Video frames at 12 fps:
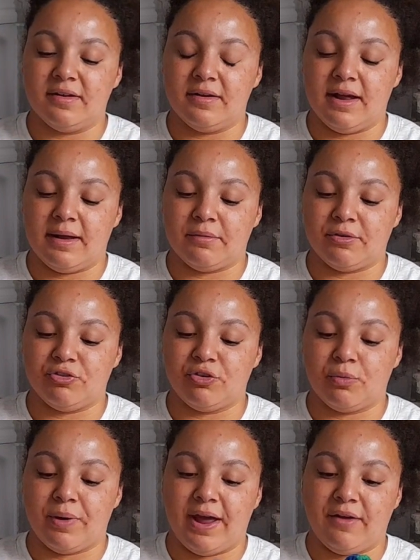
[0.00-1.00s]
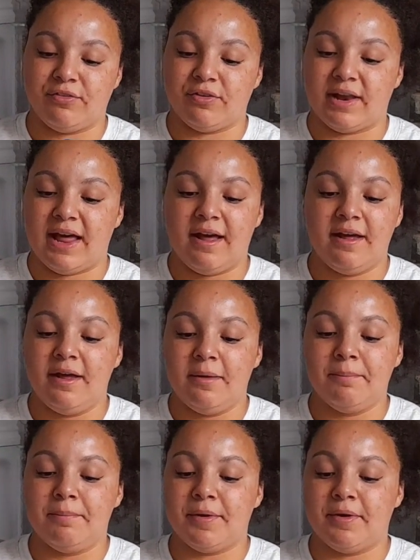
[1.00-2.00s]
I'm not sure why I've done that,
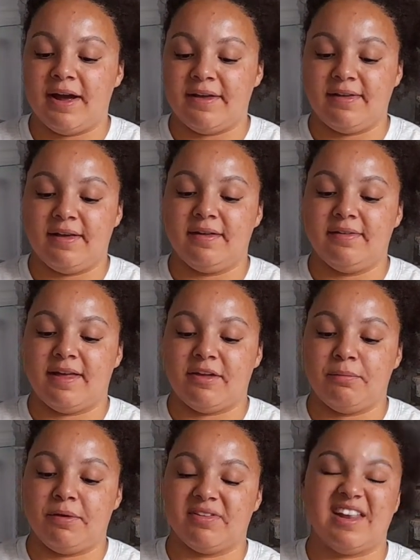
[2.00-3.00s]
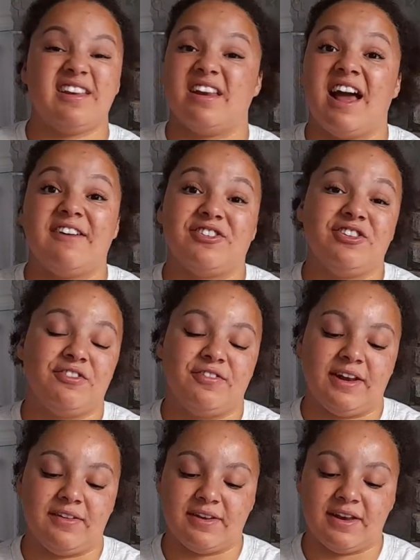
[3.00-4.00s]
but I think that's because I didn't have stuffing
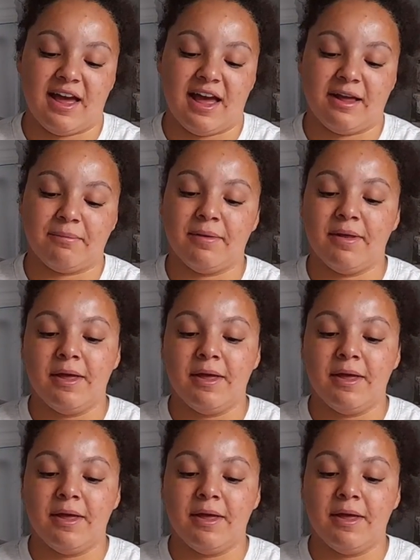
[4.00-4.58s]
at the time.